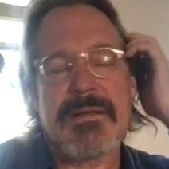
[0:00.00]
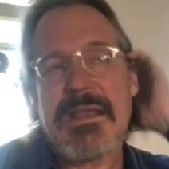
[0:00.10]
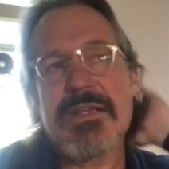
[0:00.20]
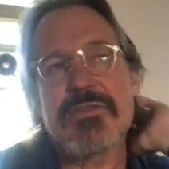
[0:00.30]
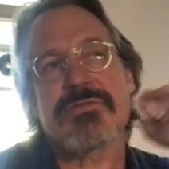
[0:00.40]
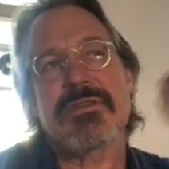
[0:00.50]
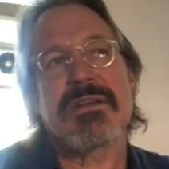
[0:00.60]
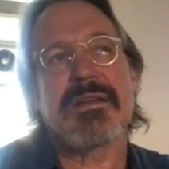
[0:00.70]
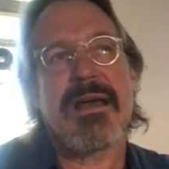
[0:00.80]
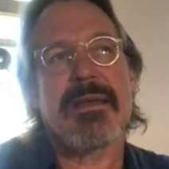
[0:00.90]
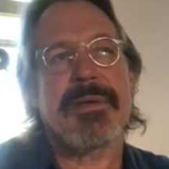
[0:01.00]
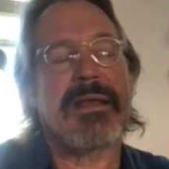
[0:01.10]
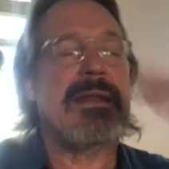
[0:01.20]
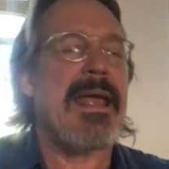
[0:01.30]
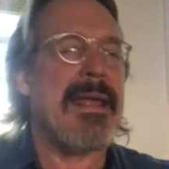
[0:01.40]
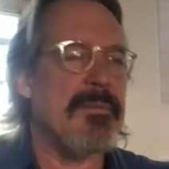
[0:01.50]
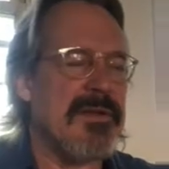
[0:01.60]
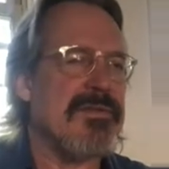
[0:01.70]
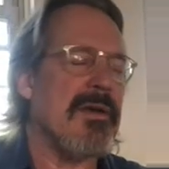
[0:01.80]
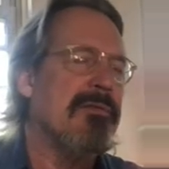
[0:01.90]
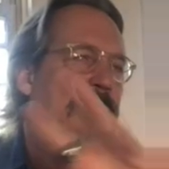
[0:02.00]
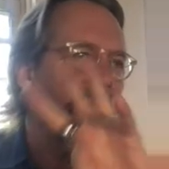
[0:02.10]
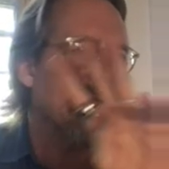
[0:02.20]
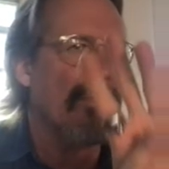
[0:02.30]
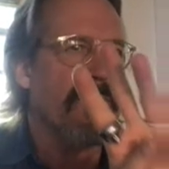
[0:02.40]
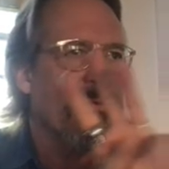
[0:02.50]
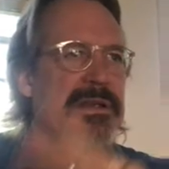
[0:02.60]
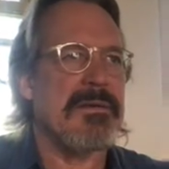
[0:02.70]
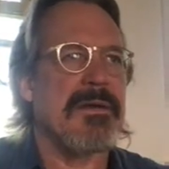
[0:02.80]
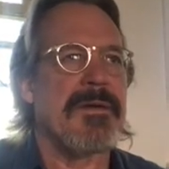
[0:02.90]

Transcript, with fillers: occasionally an iPad and my cell phone. So three.